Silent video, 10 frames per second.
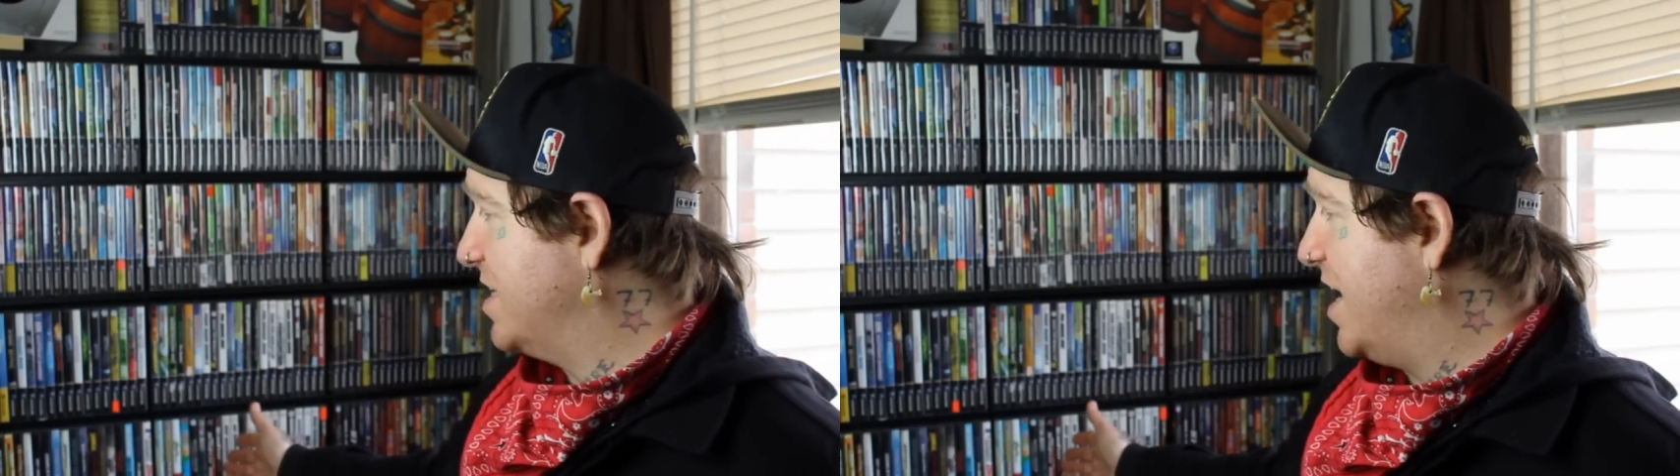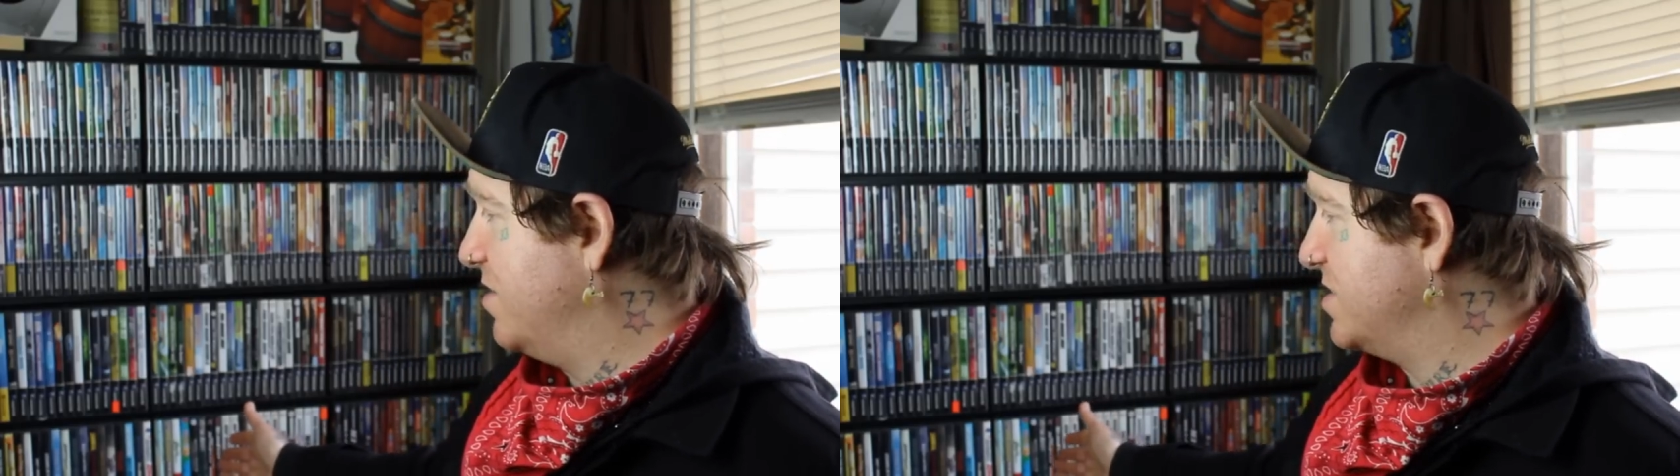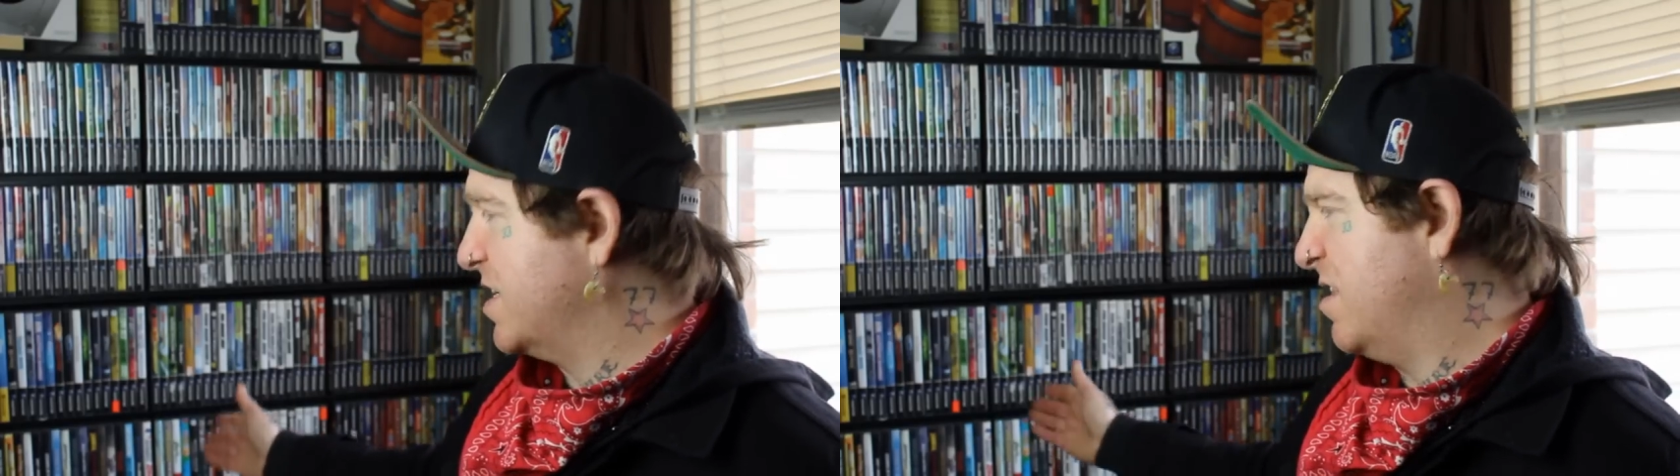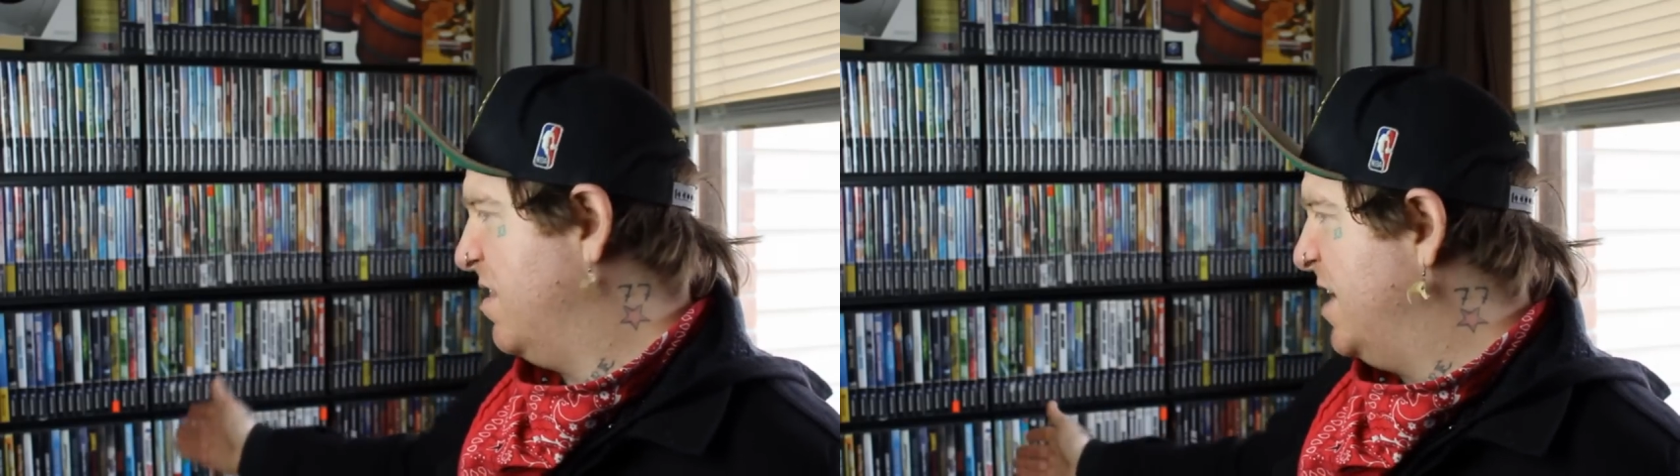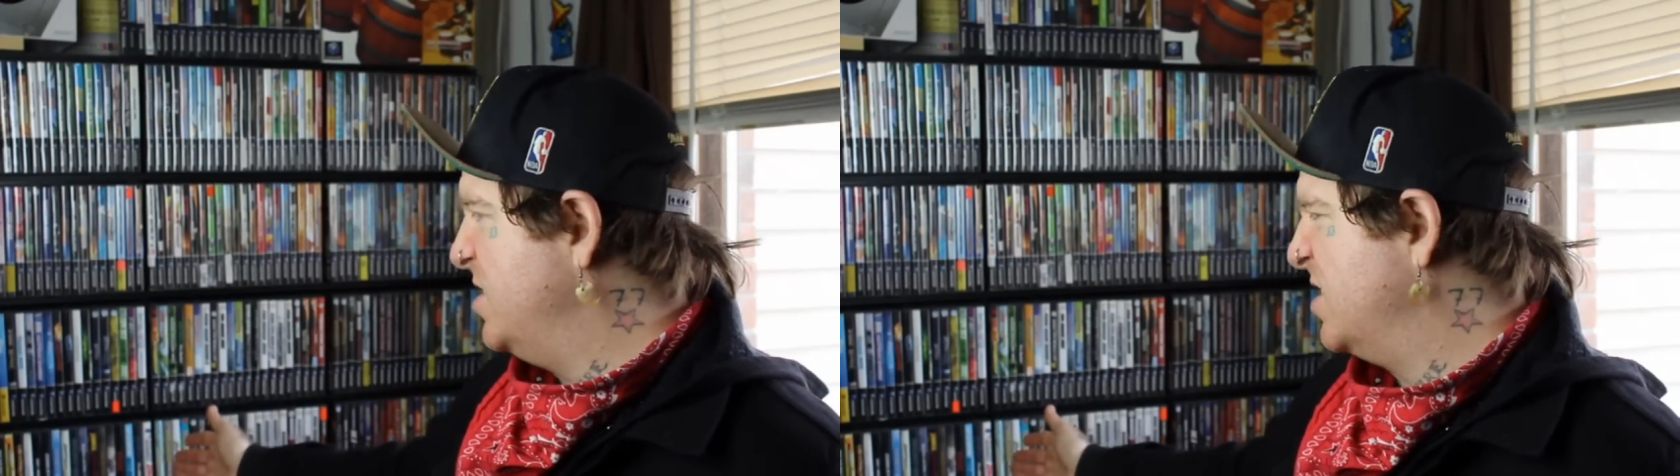titles like the
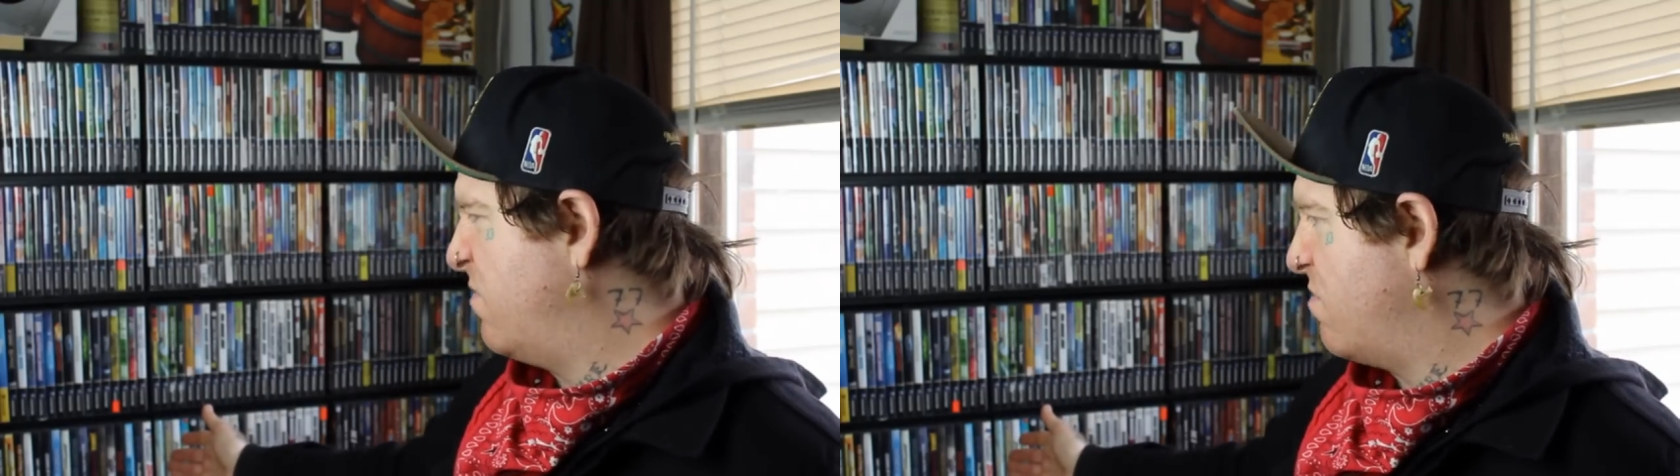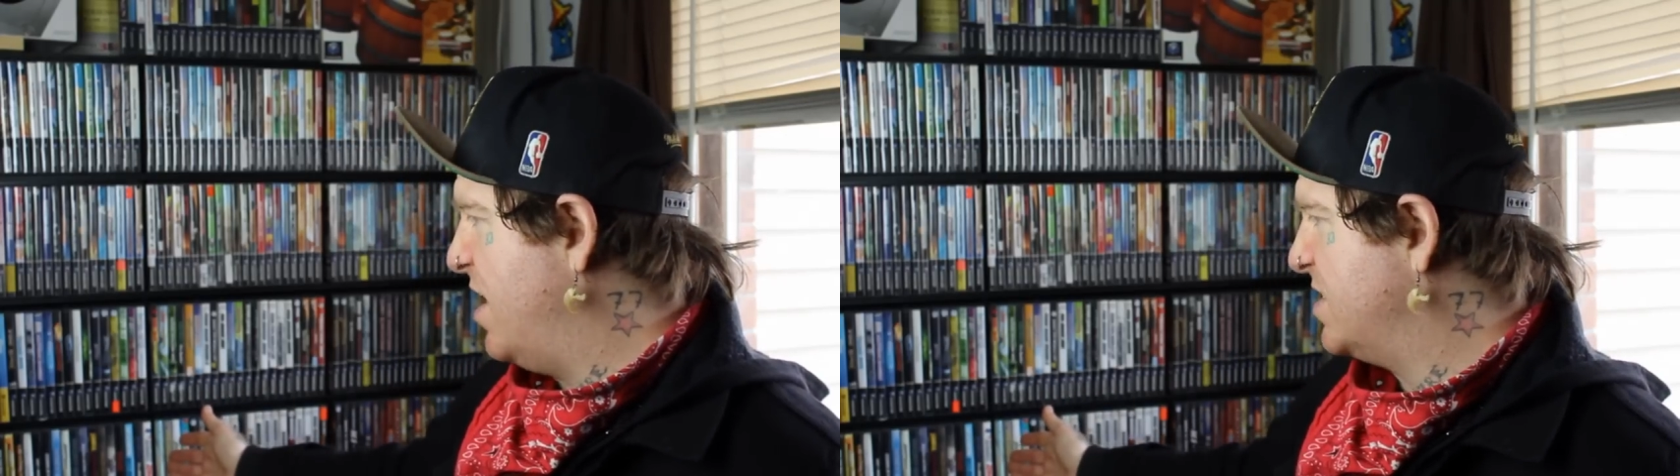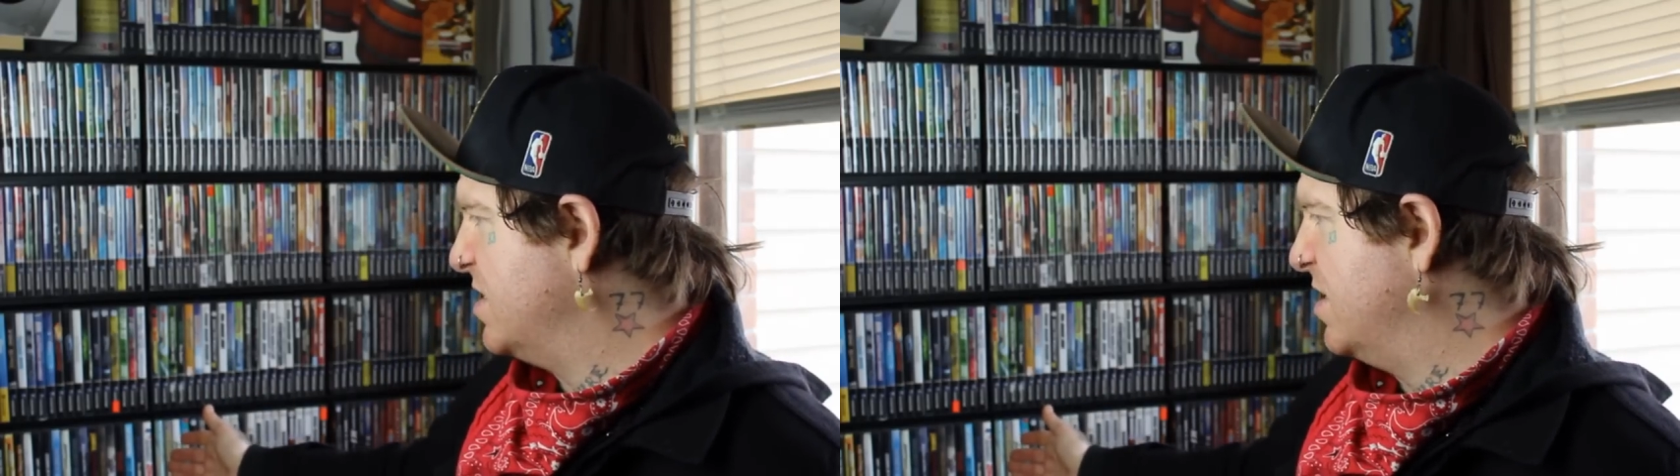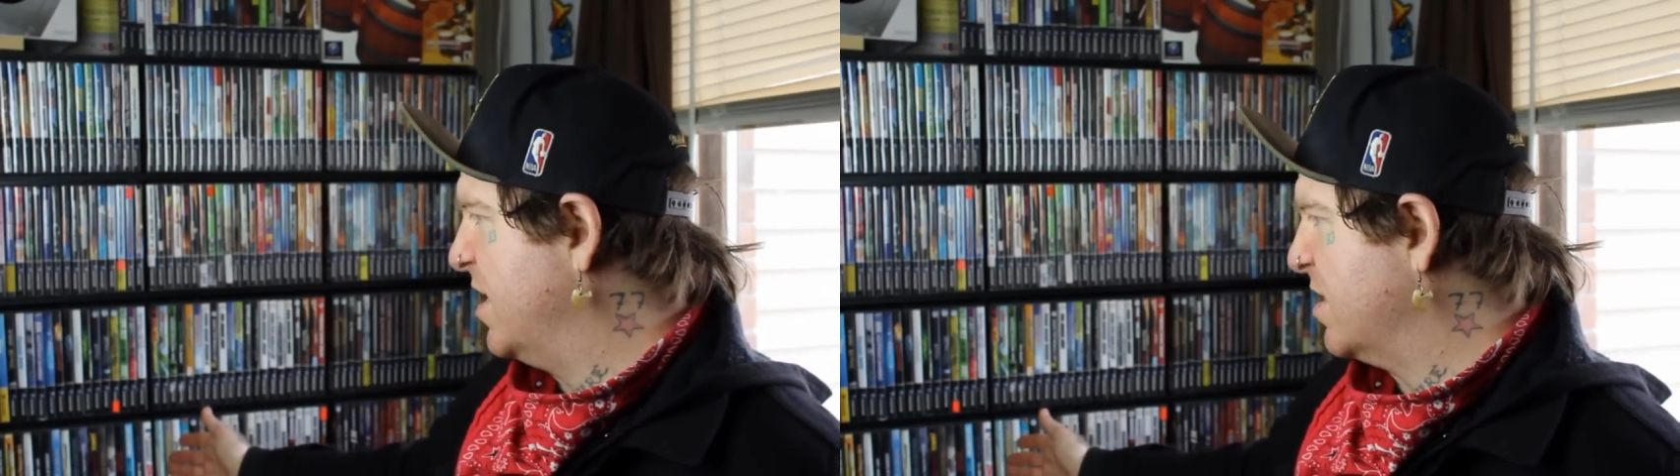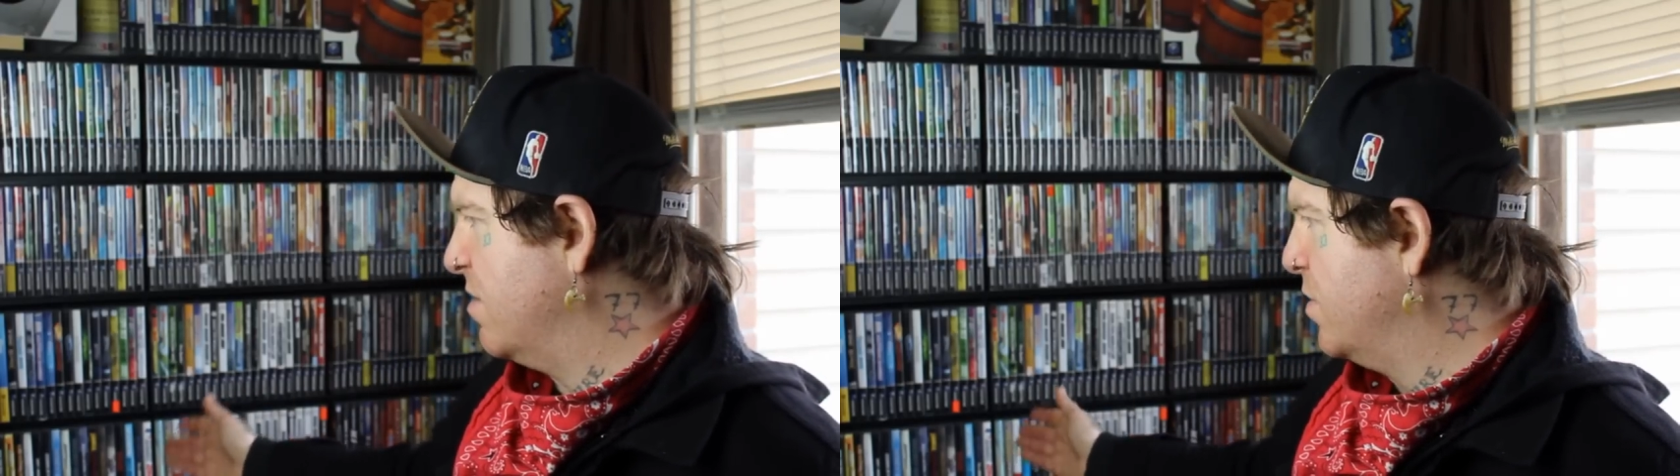Legends of
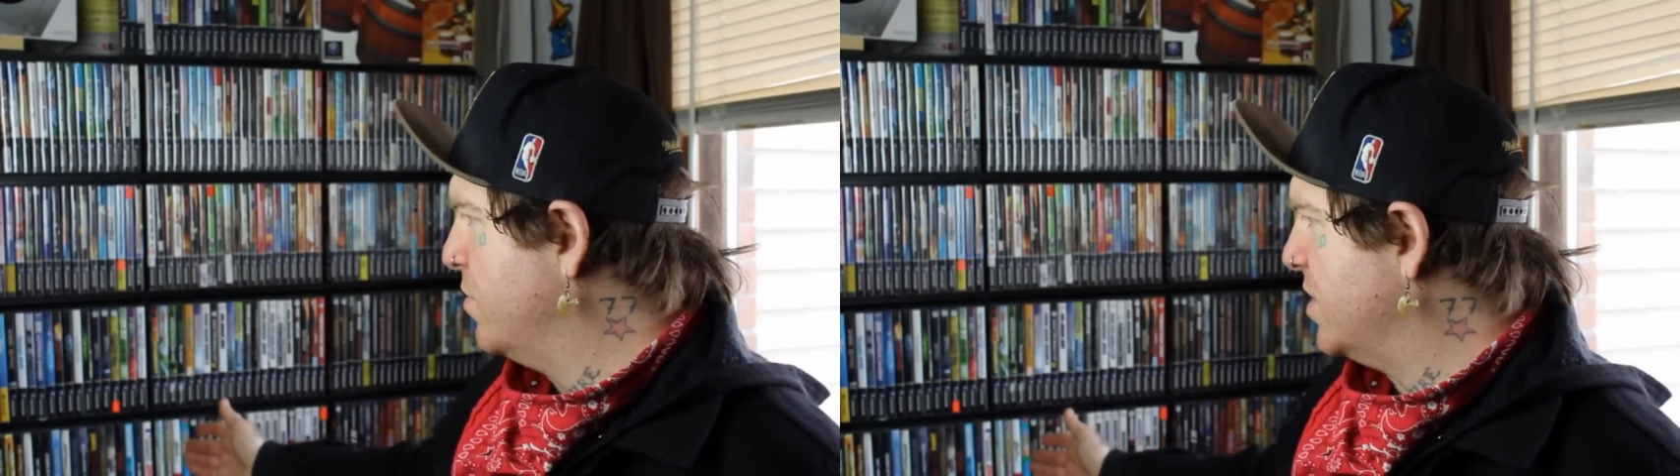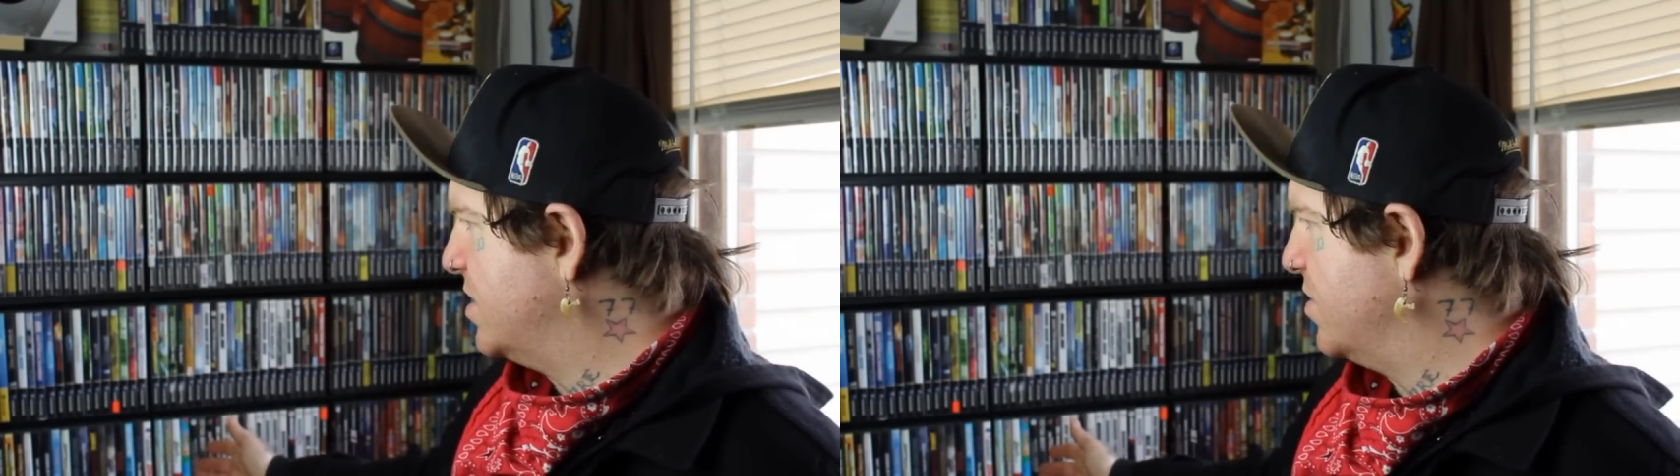Wrestling, the Looney